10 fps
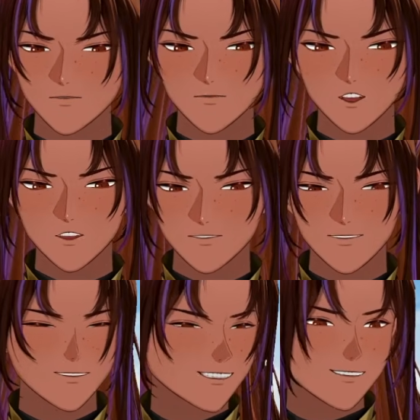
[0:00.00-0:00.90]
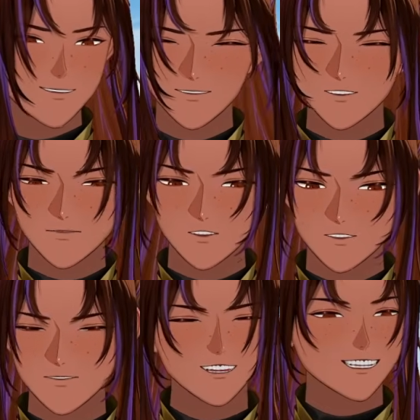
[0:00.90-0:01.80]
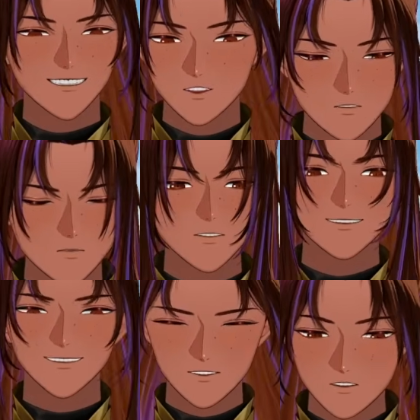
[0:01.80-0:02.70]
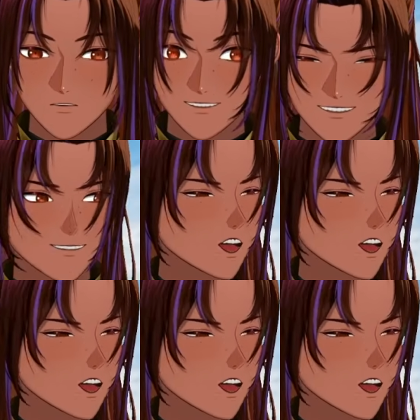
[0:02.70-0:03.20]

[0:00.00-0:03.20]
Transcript: Buffs, debuffs, illusions, and tricks.